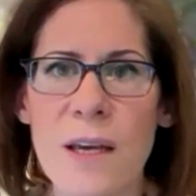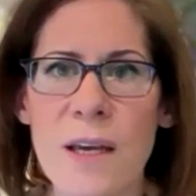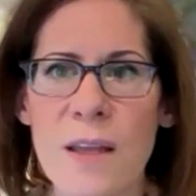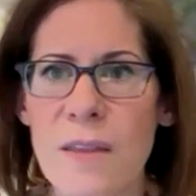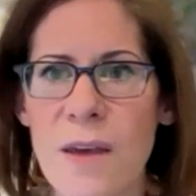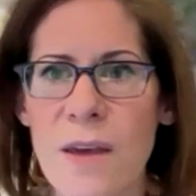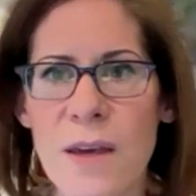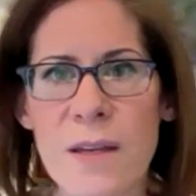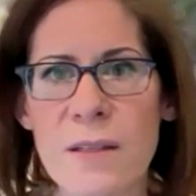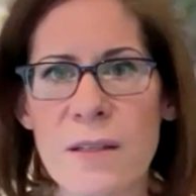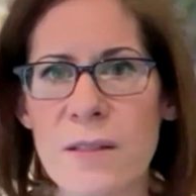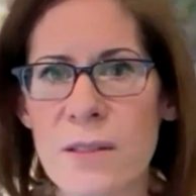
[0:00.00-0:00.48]

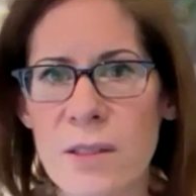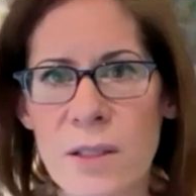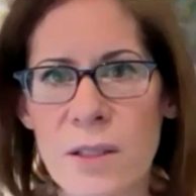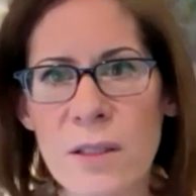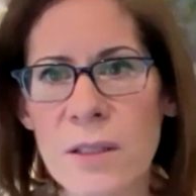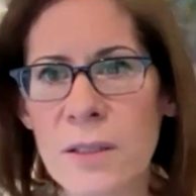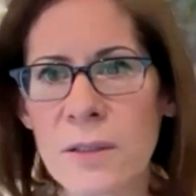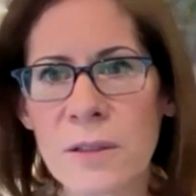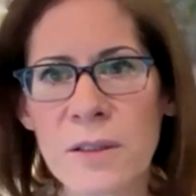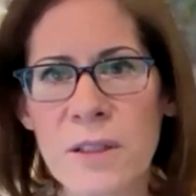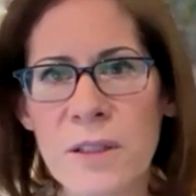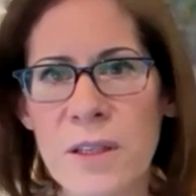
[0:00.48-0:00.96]
that is
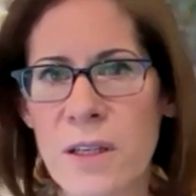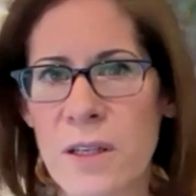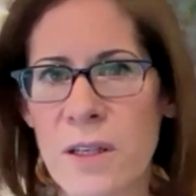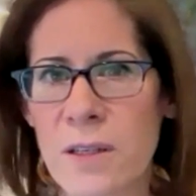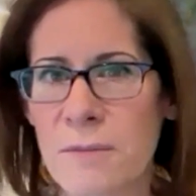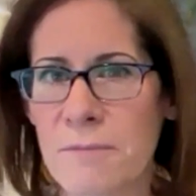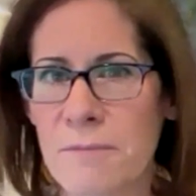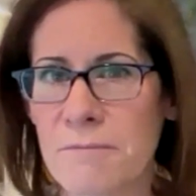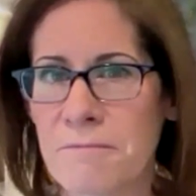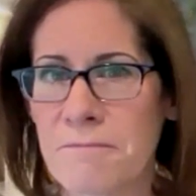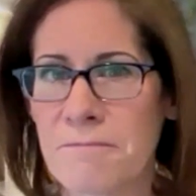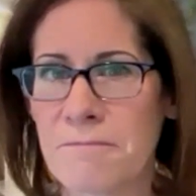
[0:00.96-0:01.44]

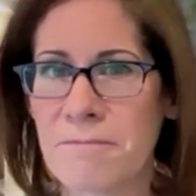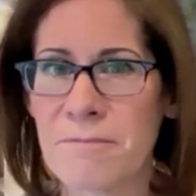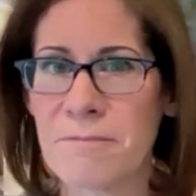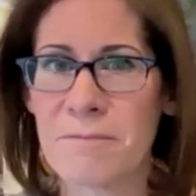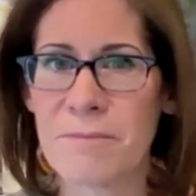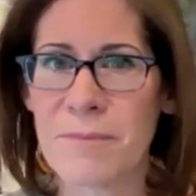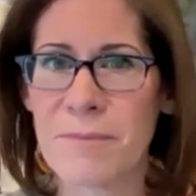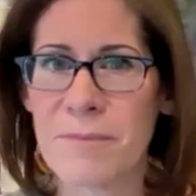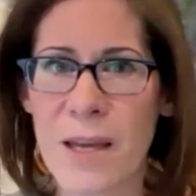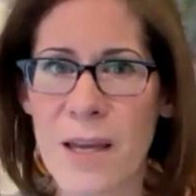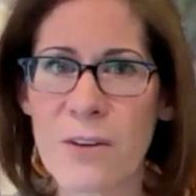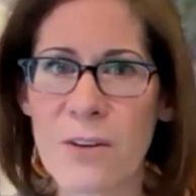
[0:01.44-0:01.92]
clearly
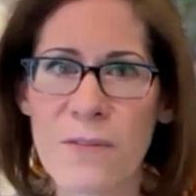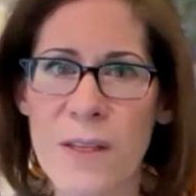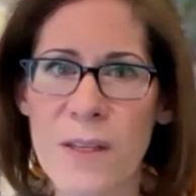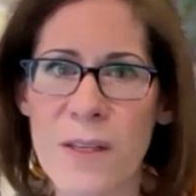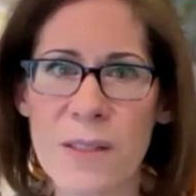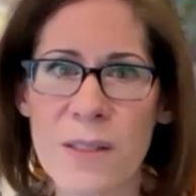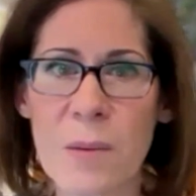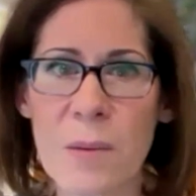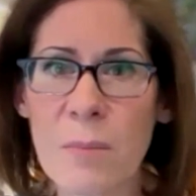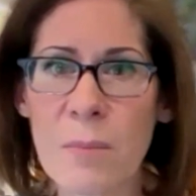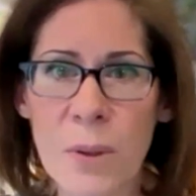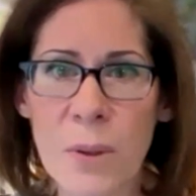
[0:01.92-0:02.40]

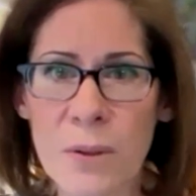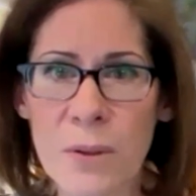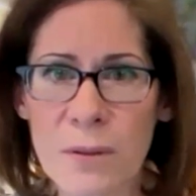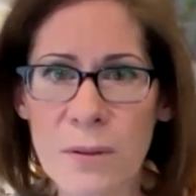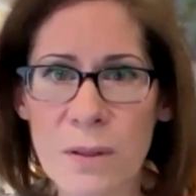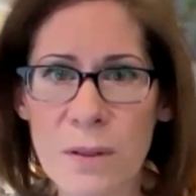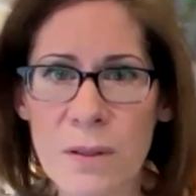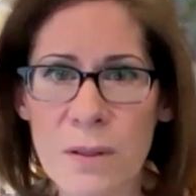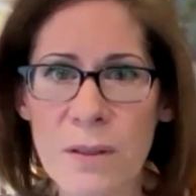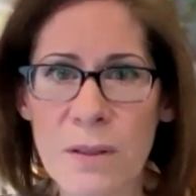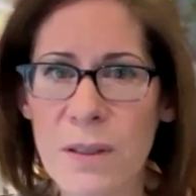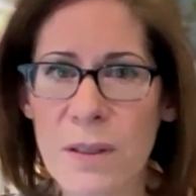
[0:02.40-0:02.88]
manifests at
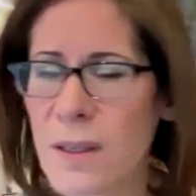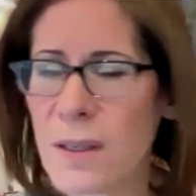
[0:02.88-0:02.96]
birth,